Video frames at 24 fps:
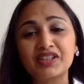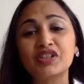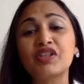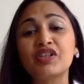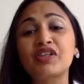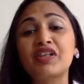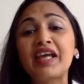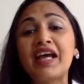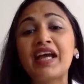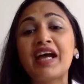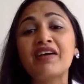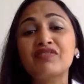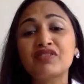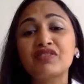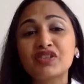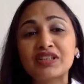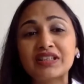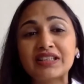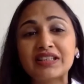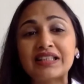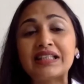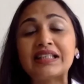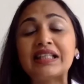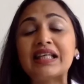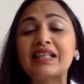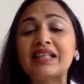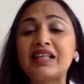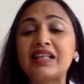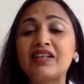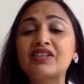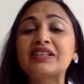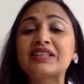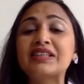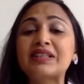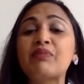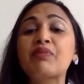So they have to see that
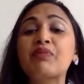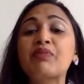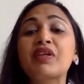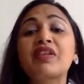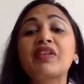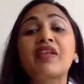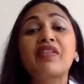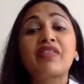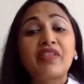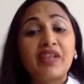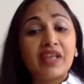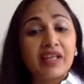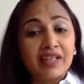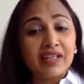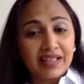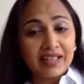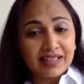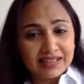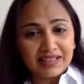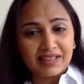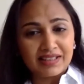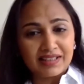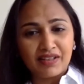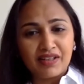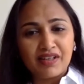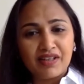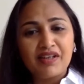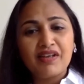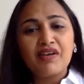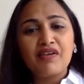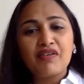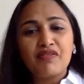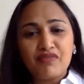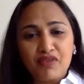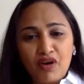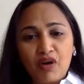there is something that they're
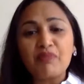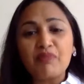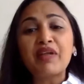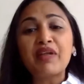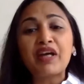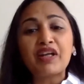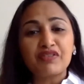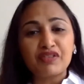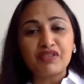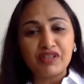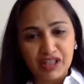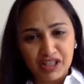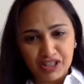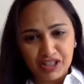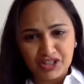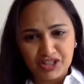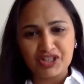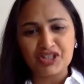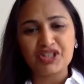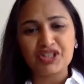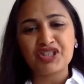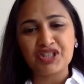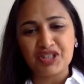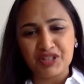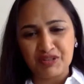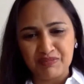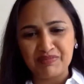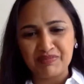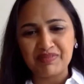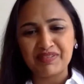getting from that relationship.